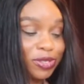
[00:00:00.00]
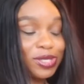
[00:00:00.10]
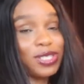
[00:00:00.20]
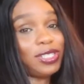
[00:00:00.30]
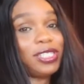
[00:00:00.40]

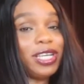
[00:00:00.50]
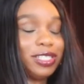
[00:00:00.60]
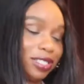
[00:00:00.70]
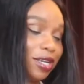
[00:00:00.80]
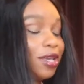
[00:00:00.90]

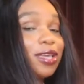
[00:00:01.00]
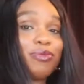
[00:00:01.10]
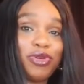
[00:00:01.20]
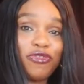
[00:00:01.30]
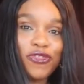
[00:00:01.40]
sausage
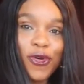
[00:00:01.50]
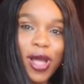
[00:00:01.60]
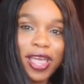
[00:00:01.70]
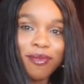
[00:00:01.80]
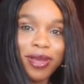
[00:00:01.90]
beef roll
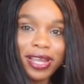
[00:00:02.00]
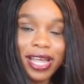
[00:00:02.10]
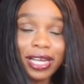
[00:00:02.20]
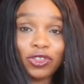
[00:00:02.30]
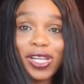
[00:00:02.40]
I made,
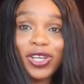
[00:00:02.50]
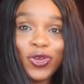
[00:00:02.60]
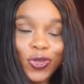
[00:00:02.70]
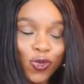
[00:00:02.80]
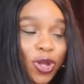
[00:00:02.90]
I actually
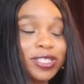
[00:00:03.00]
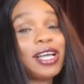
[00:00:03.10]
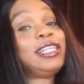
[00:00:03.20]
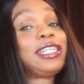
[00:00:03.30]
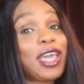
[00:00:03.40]
used water
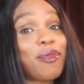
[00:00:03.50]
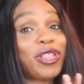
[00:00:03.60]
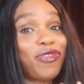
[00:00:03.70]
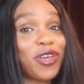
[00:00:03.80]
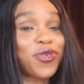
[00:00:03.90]
and it came
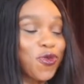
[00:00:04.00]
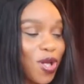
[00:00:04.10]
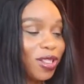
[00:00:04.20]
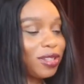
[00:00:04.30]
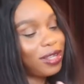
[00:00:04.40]
out very
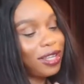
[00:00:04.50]
well.